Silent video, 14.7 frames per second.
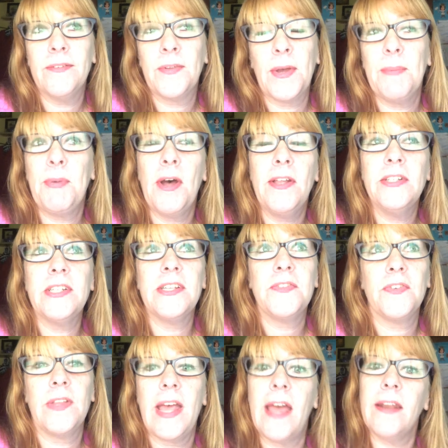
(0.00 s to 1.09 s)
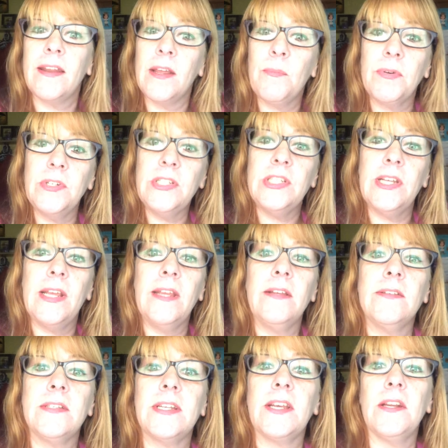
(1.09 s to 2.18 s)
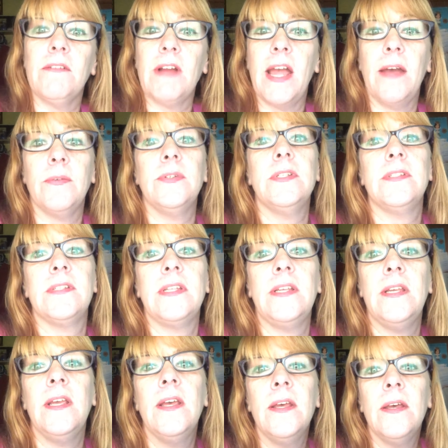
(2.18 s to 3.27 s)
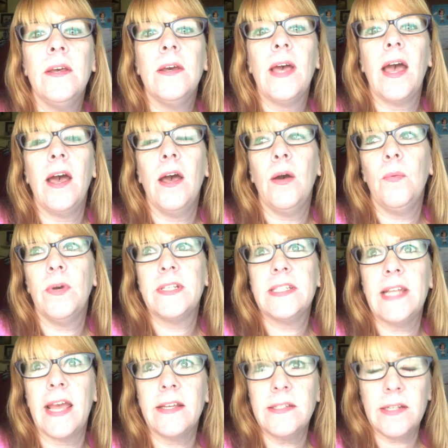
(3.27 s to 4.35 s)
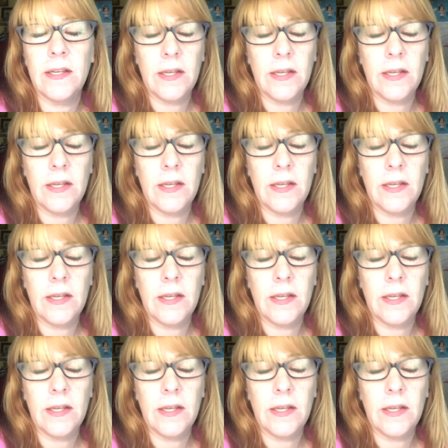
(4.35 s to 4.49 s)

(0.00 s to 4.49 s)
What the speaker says: So I apologize for that, and I appreciate you sticking around to see what's next.